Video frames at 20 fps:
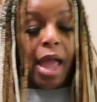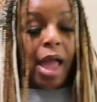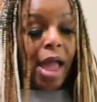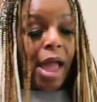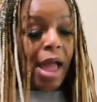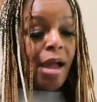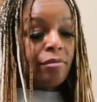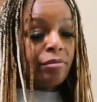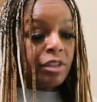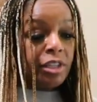
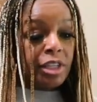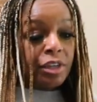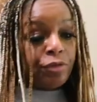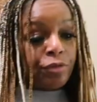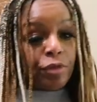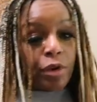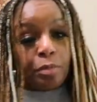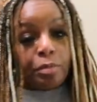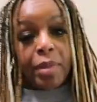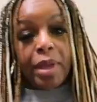I have
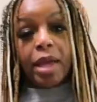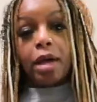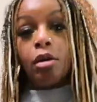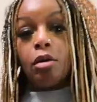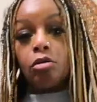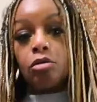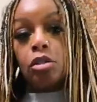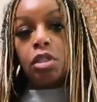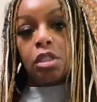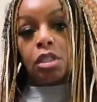different
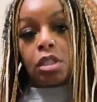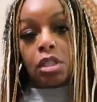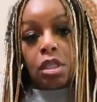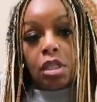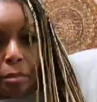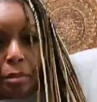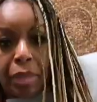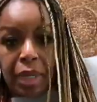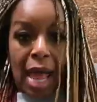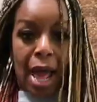belts.
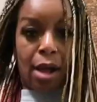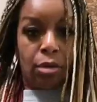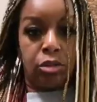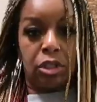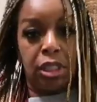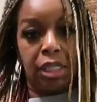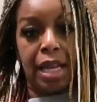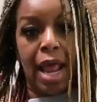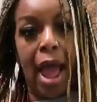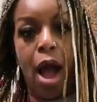
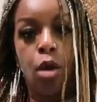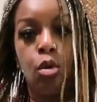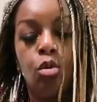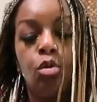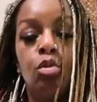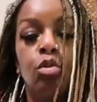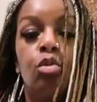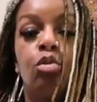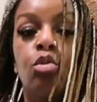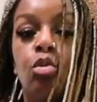Blouse it out.